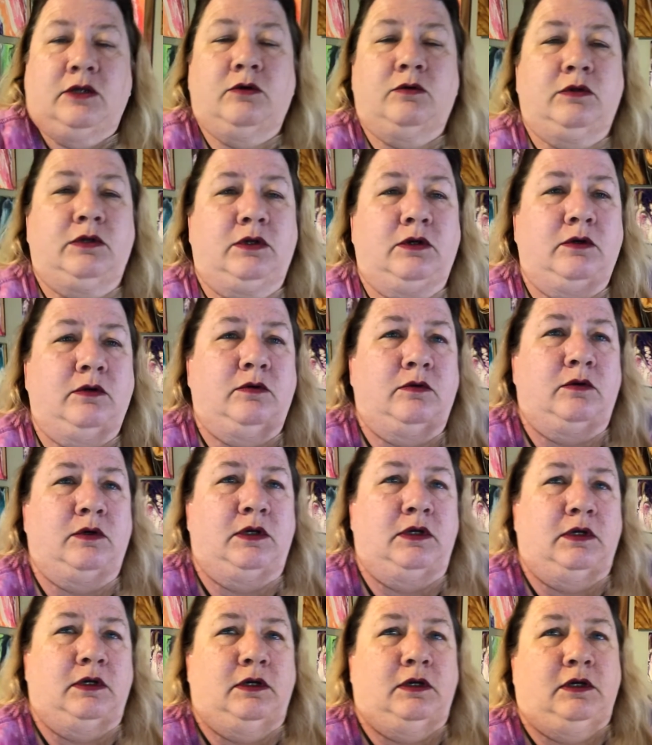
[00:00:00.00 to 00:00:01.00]
You, you,
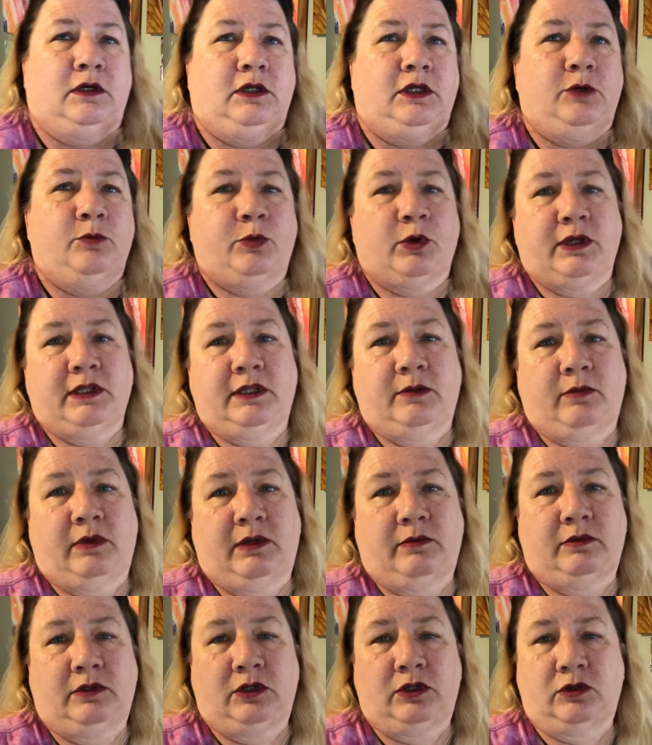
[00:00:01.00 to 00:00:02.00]
You bring them
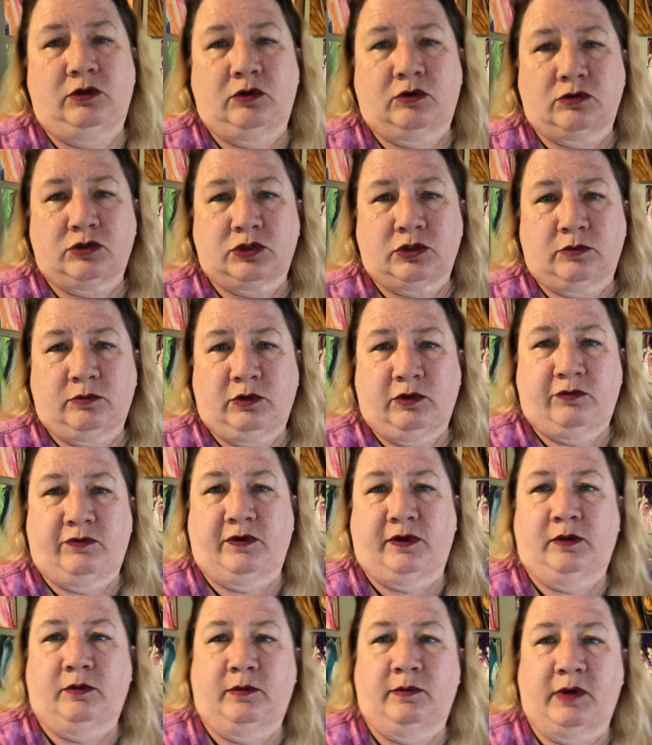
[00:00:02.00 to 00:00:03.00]
in, you nurture them, you
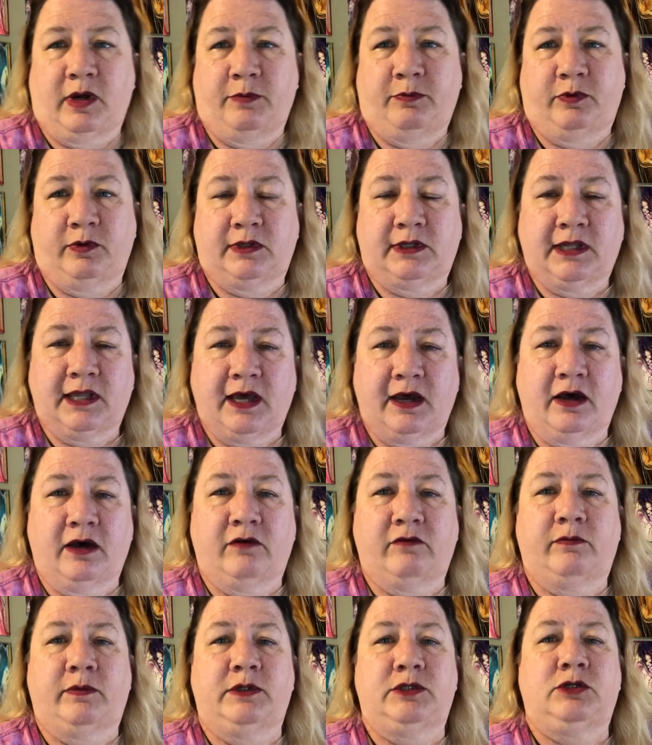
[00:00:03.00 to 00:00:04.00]
fill them up with
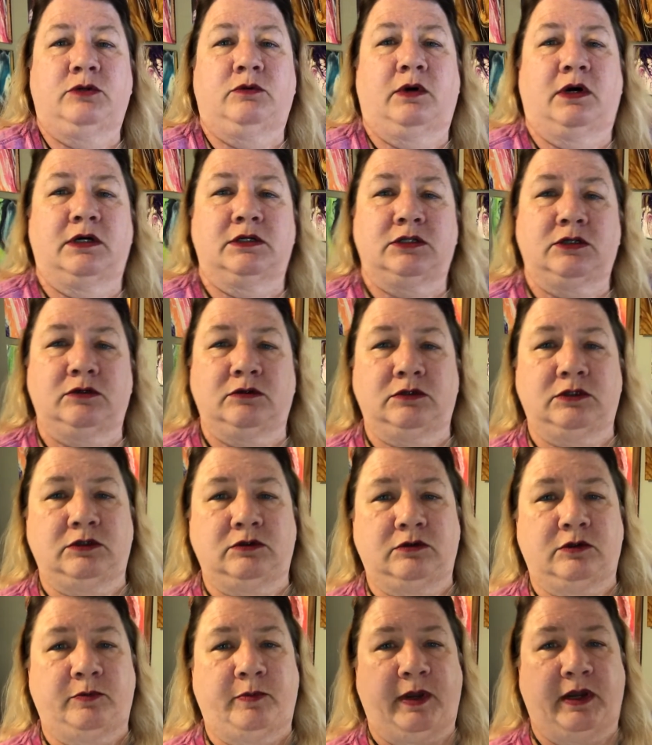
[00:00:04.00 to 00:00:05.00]
love, but you also
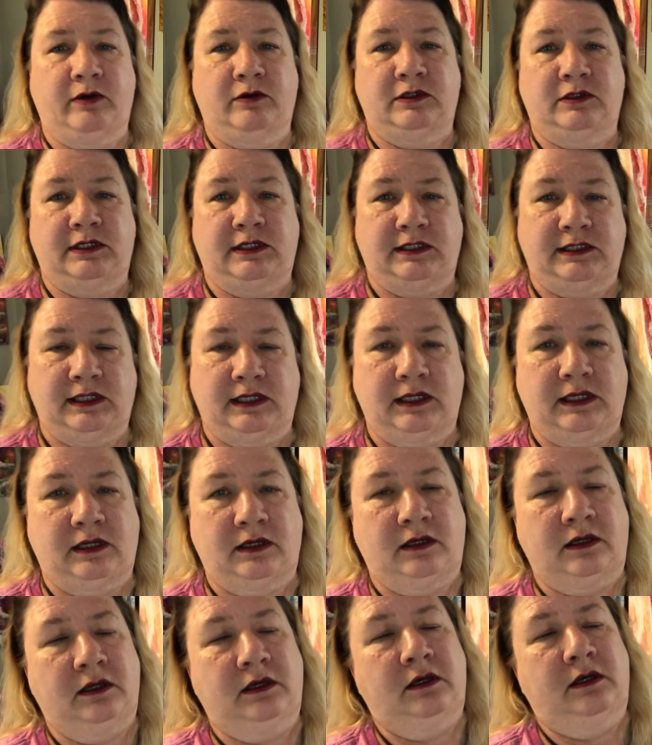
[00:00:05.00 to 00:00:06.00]
do the parenting thing
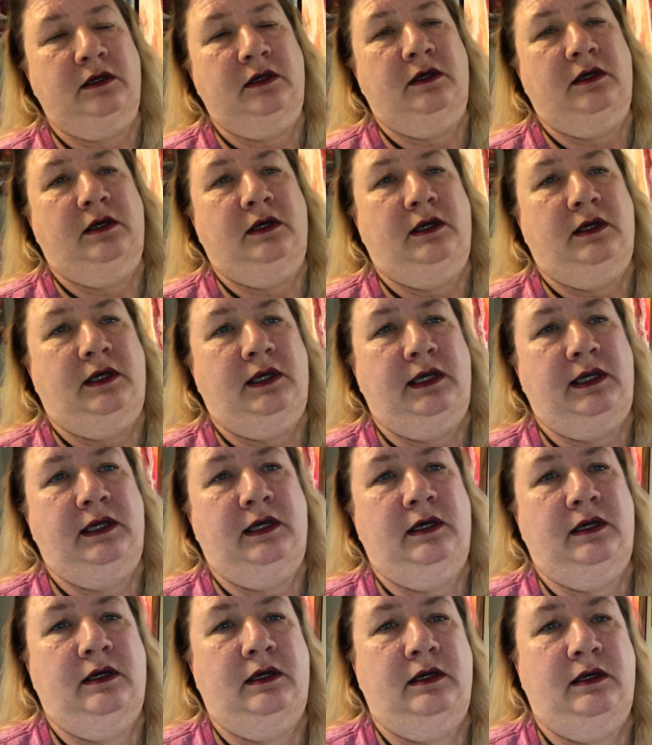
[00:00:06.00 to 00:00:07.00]

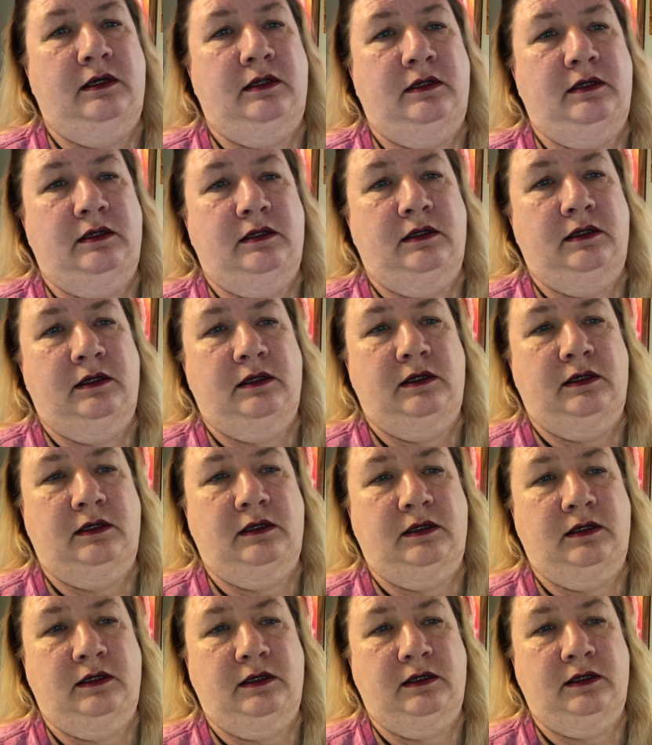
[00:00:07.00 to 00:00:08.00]
and
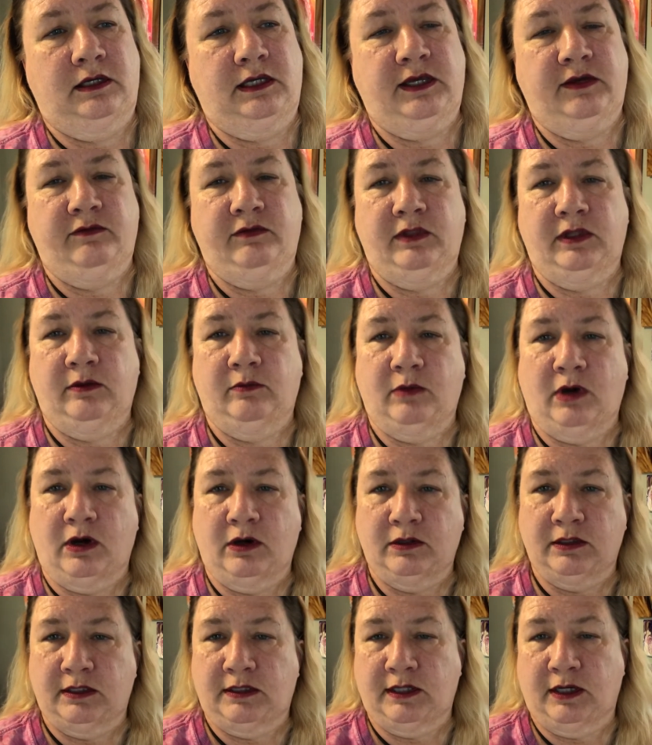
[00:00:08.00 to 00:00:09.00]
give them
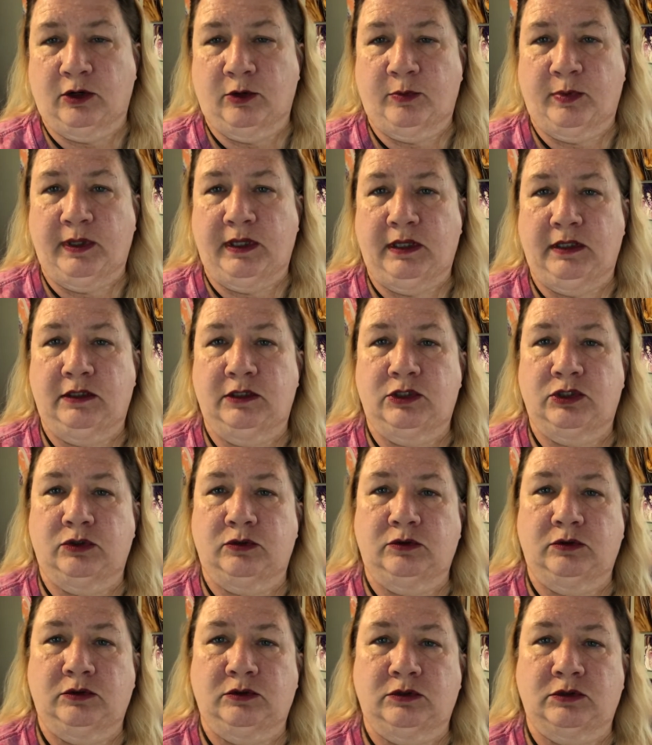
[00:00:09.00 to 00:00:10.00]
all the therapy, the
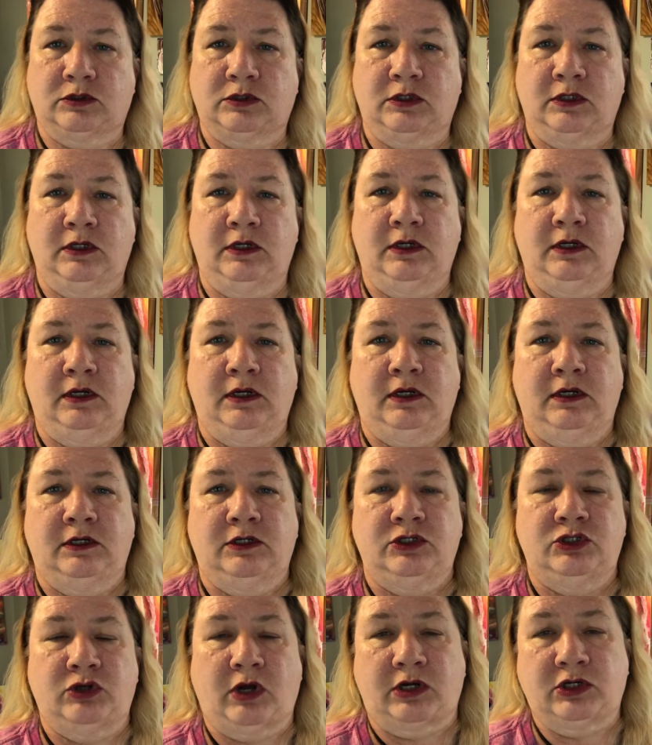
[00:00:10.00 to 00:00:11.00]
tools,
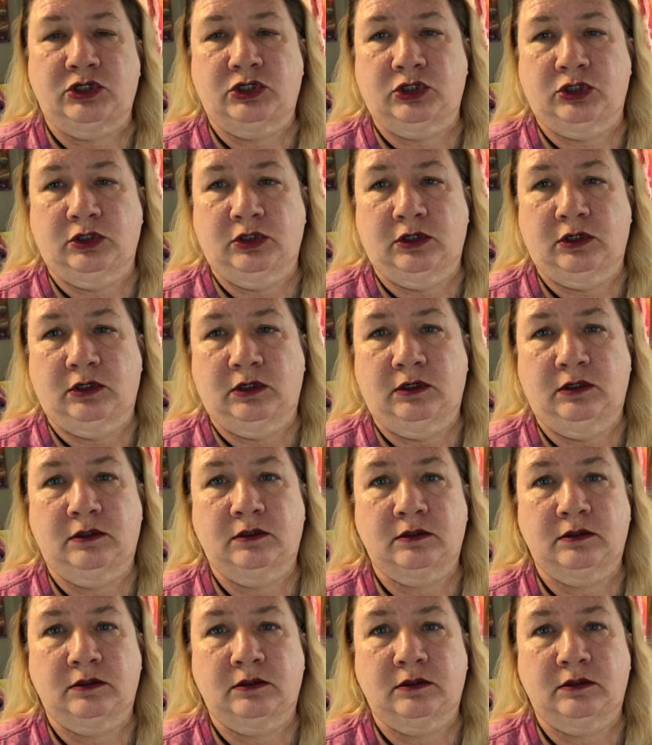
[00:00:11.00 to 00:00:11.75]
structure,